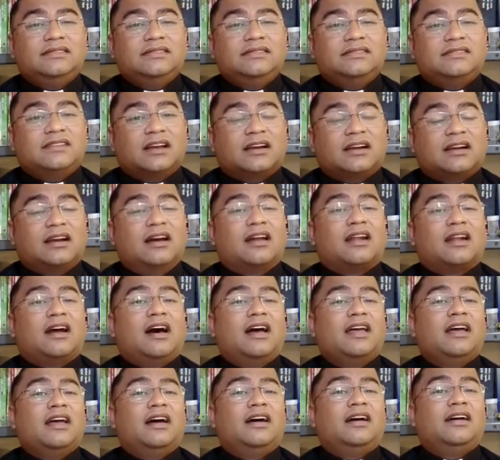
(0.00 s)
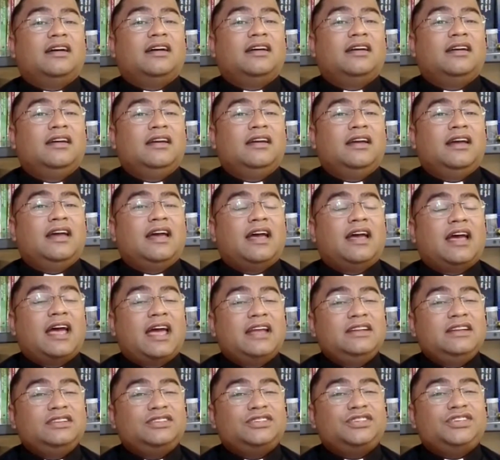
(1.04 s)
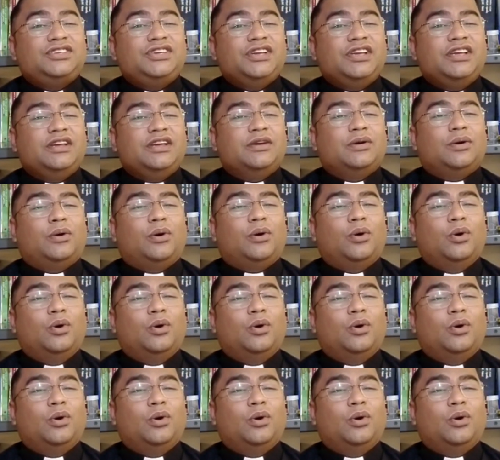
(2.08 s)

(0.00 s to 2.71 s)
Zachariah and she